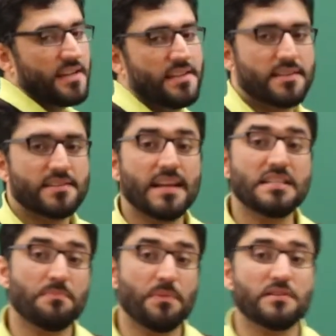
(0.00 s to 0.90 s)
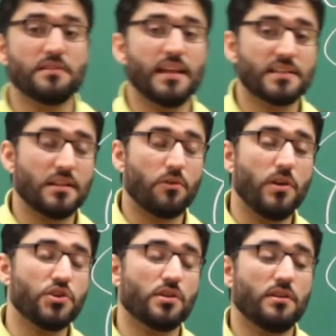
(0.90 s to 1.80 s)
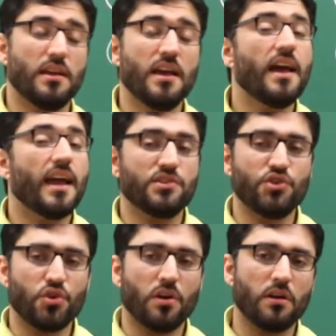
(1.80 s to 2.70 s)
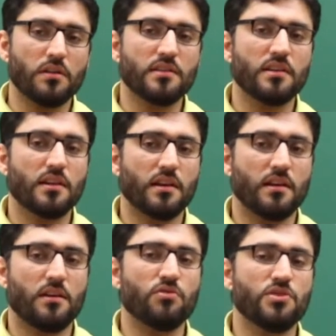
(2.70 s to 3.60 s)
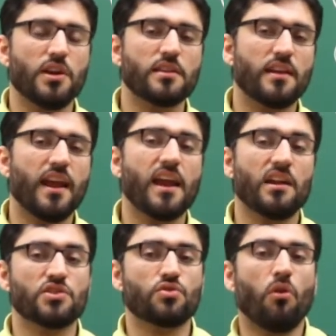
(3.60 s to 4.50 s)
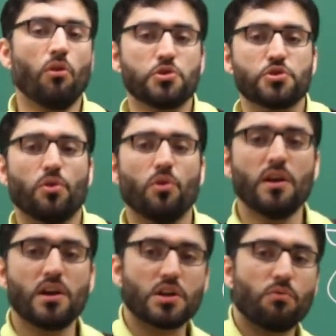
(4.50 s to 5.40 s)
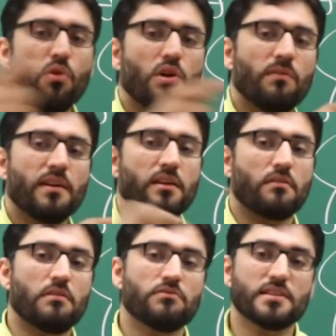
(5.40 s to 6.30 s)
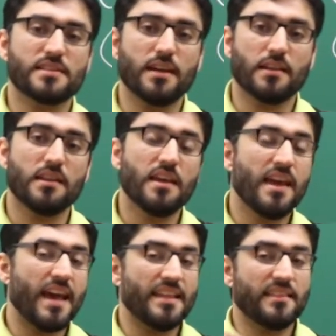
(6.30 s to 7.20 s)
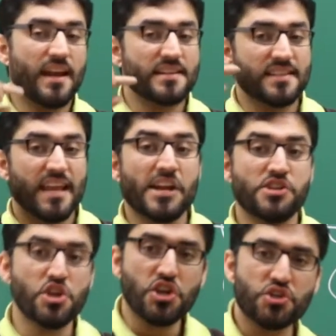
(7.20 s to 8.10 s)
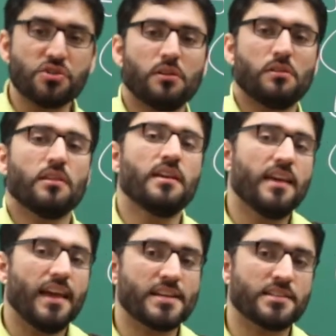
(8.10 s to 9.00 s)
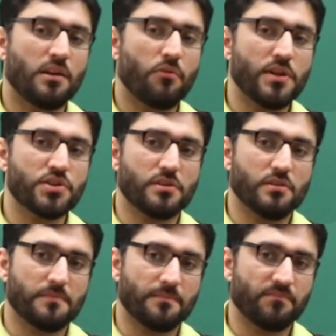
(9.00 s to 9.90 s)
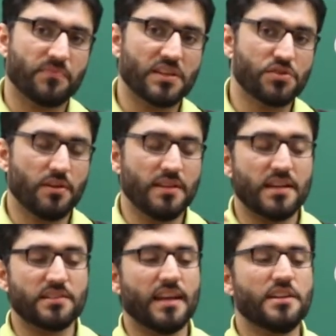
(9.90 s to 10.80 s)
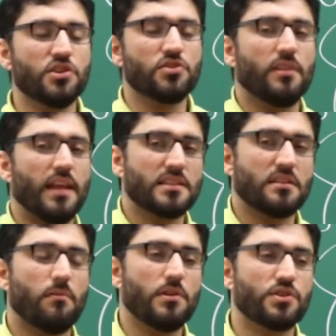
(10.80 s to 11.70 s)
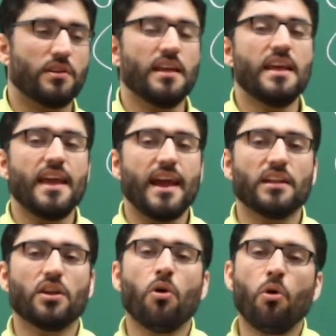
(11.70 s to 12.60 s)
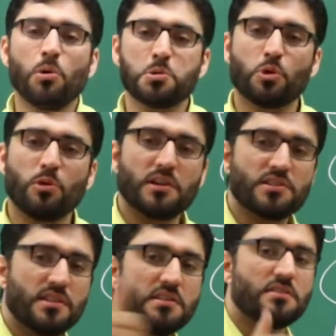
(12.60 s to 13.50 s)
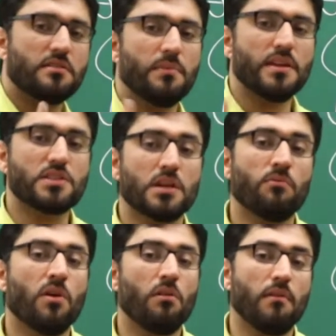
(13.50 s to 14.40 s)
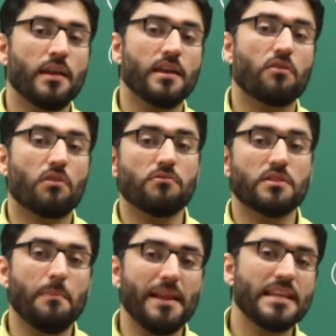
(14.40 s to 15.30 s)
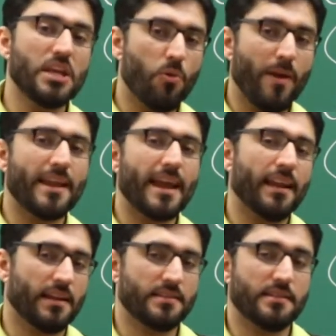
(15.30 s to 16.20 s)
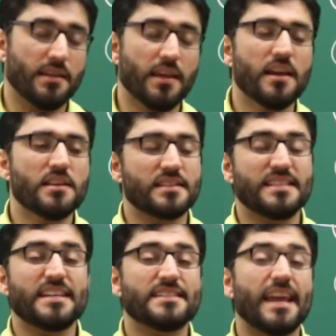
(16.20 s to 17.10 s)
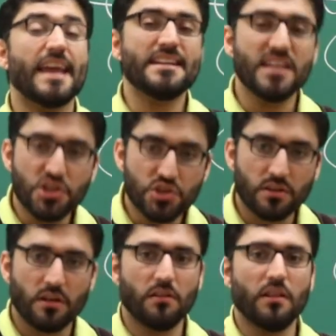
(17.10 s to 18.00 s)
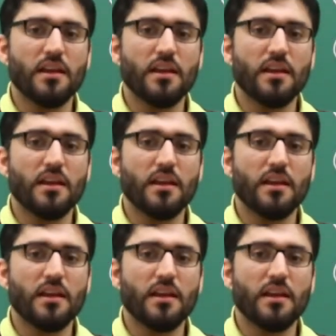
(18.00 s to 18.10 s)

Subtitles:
is a centripetal acceleration, and the earth on the other hand is also revolving around the sun, and that's additional acceleration. So that's additional acceleration, and the whole solar system is revolving around the Milky Way galaxy, so that's additional